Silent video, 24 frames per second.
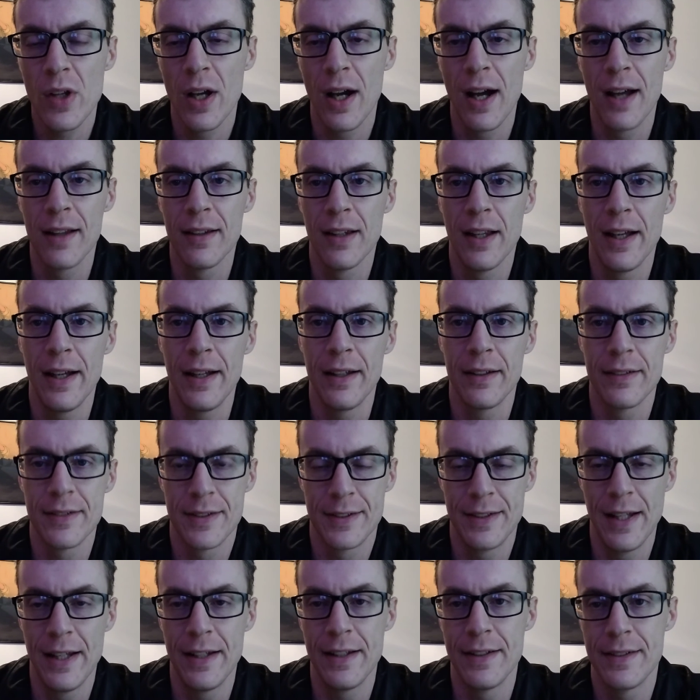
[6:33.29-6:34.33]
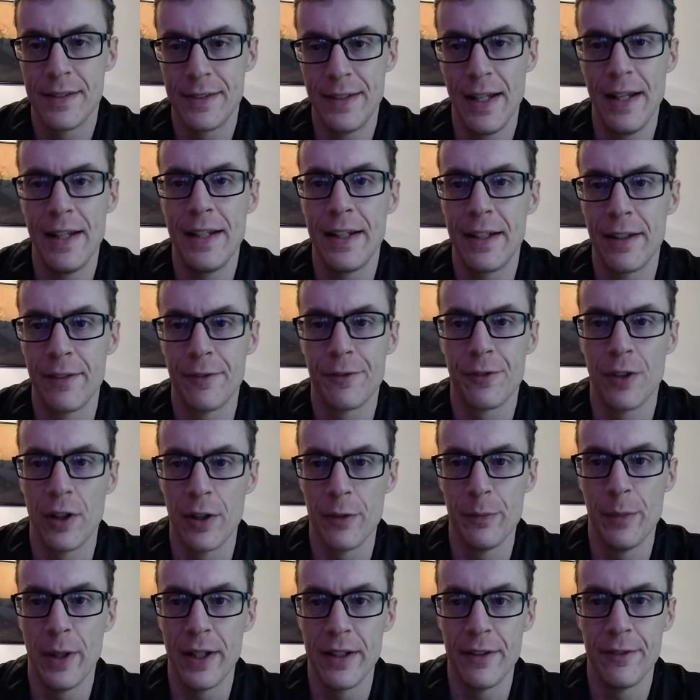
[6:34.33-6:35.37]
I like standing in
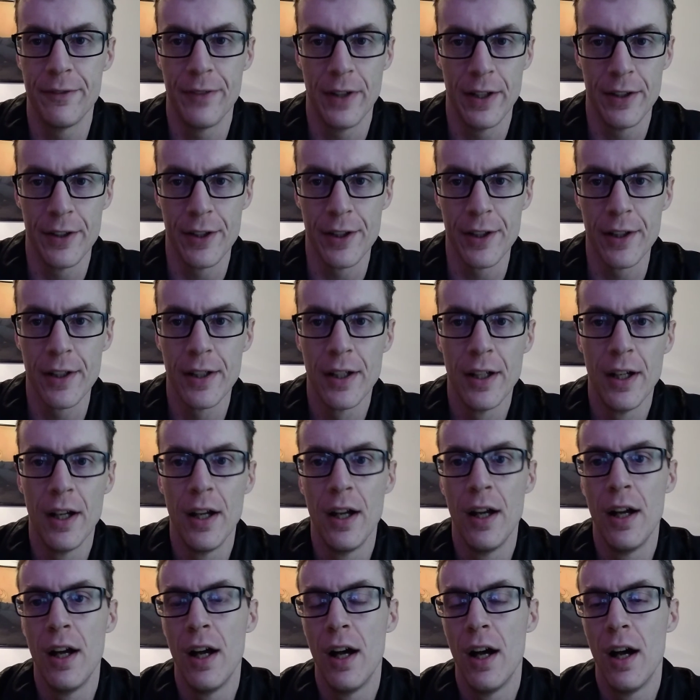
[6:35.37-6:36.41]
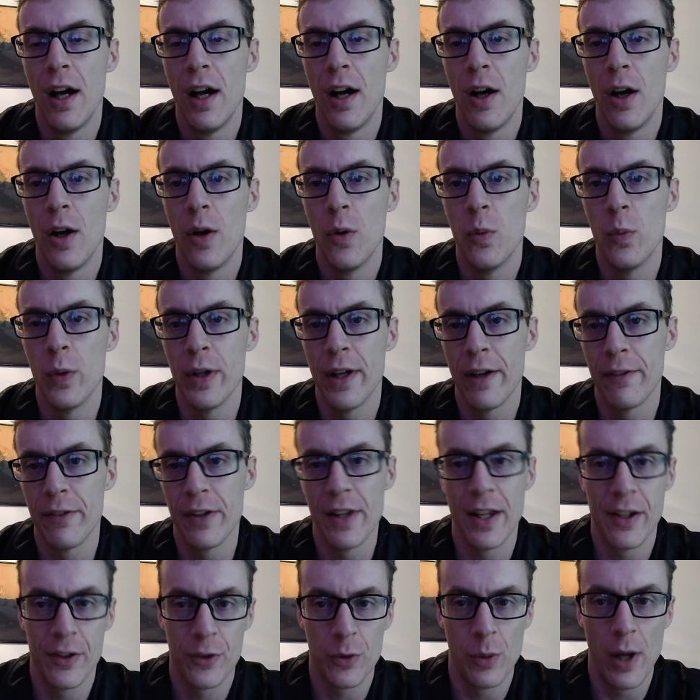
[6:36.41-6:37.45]
front of my defender whenever
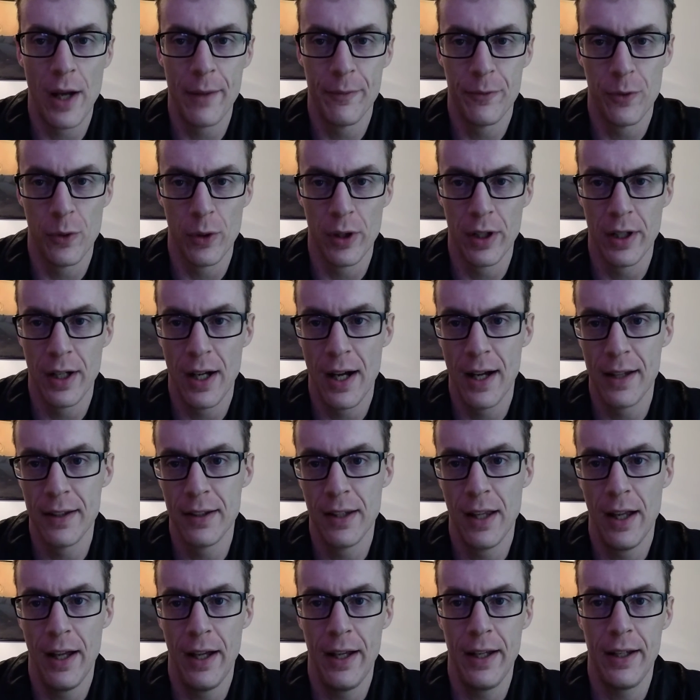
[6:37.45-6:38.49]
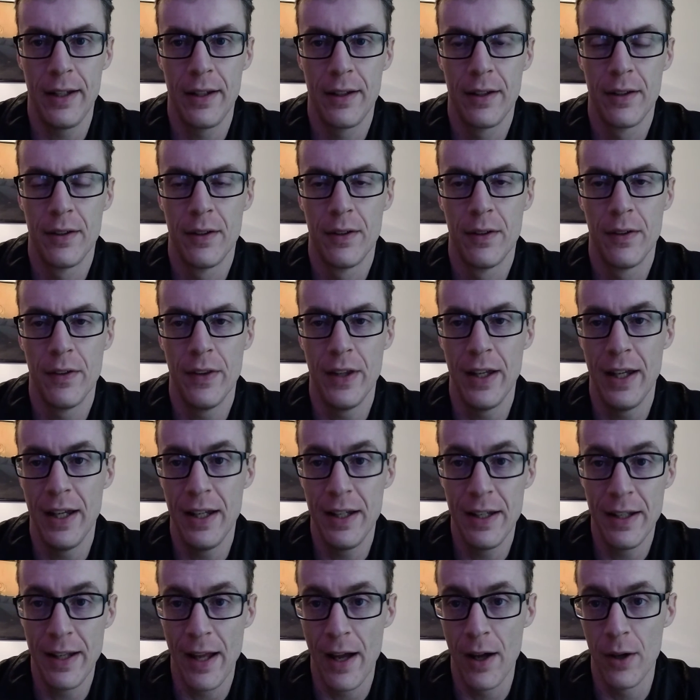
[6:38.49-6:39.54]
they swipe for it. I like the the
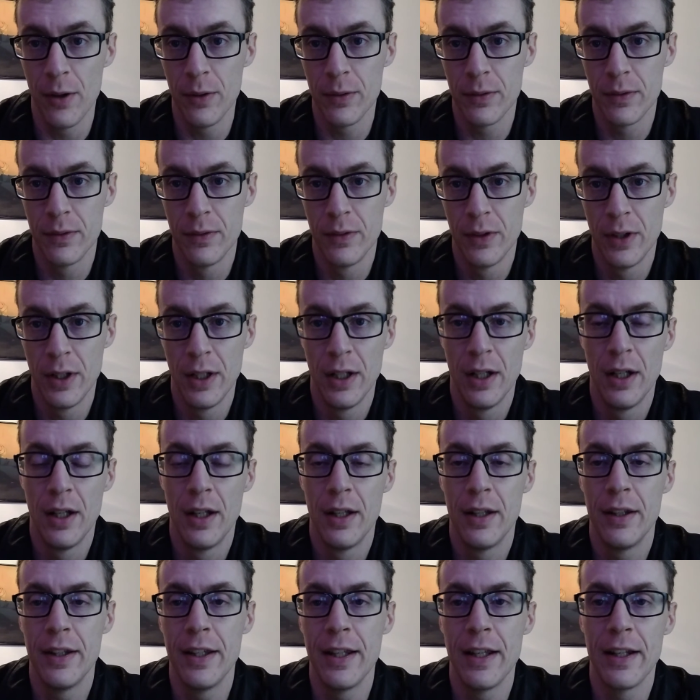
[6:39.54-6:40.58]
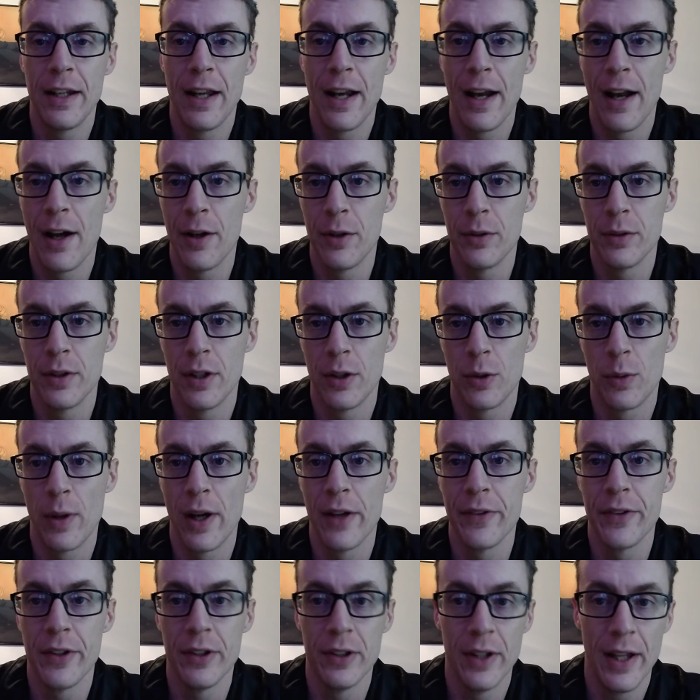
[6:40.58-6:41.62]
in and out
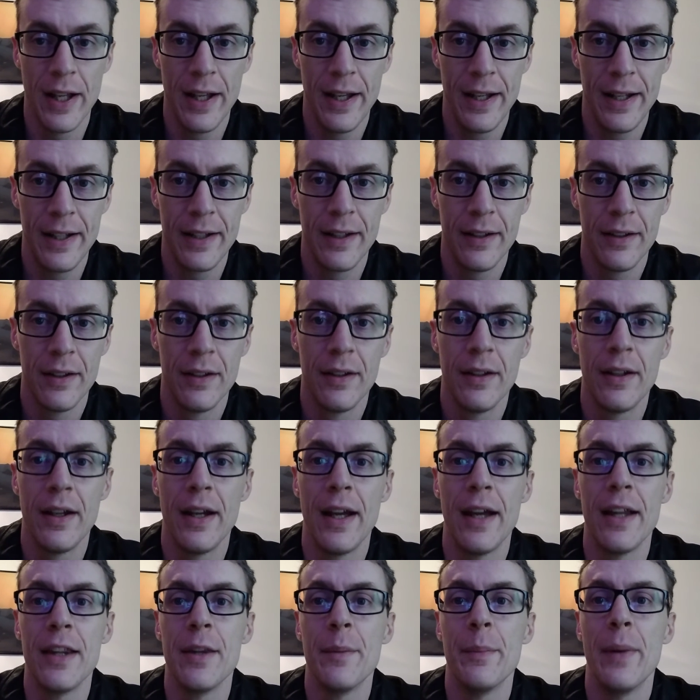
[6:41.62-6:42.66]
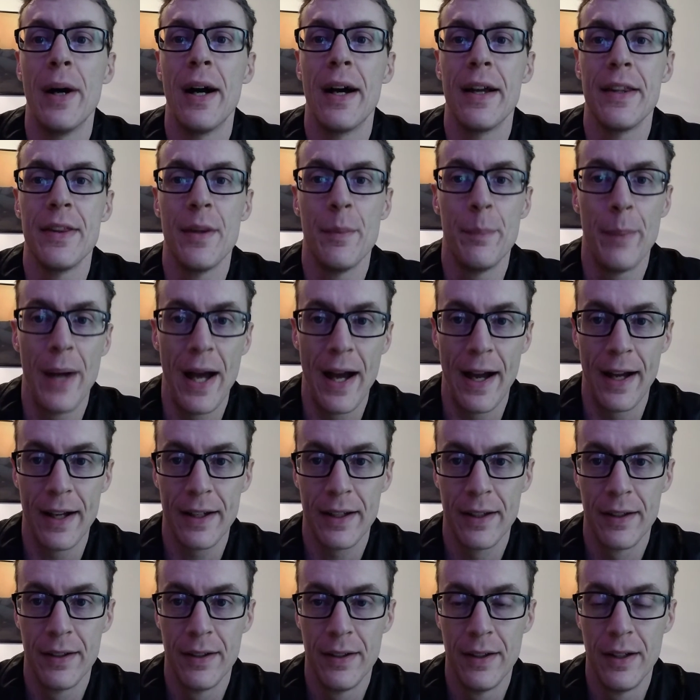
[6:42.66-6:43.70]
around the leg and the behind the
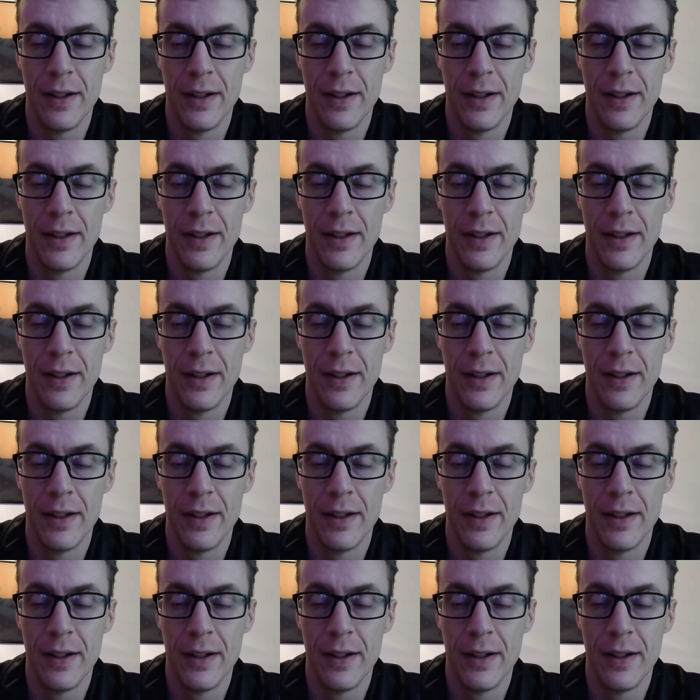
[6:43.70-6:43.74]
back.